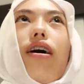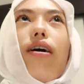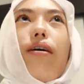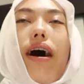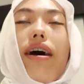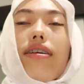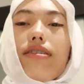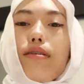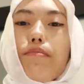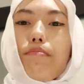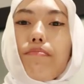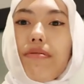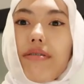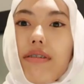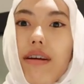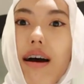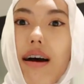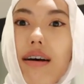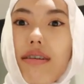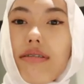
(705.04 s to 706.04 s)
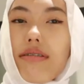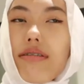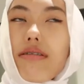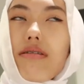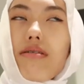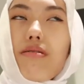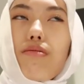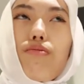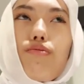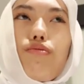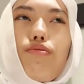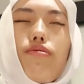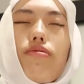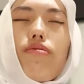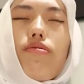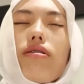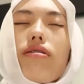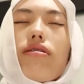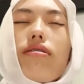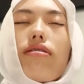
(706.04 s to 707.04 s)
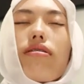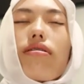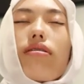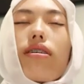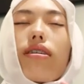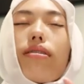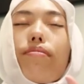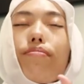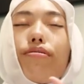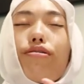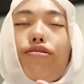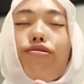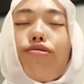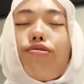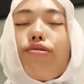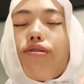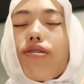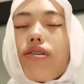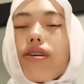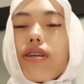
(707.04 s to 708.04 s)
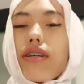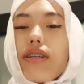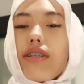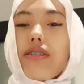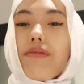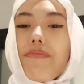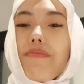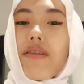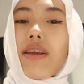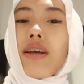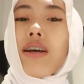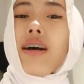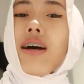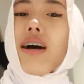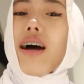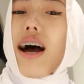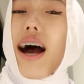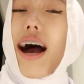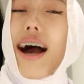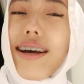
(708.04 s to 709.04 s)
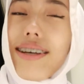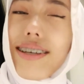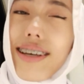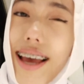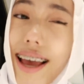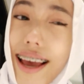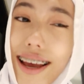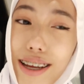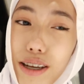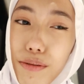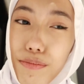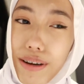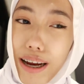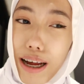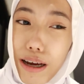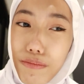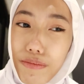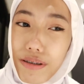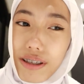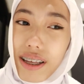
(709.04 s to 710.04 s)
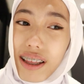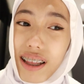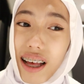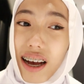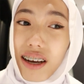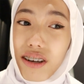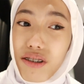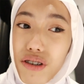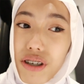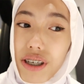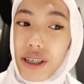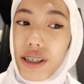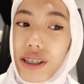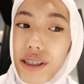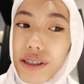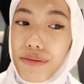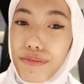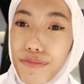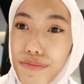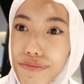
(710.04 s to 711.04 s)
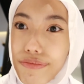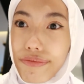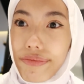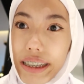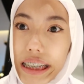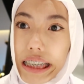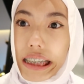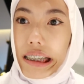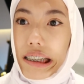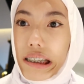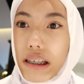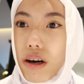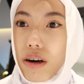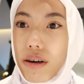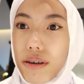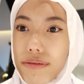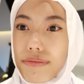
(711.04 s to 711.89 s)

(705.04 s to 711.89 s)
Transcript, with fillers: uh, asam pedas. Ooh, so good. I ate, but I'm still hungry. So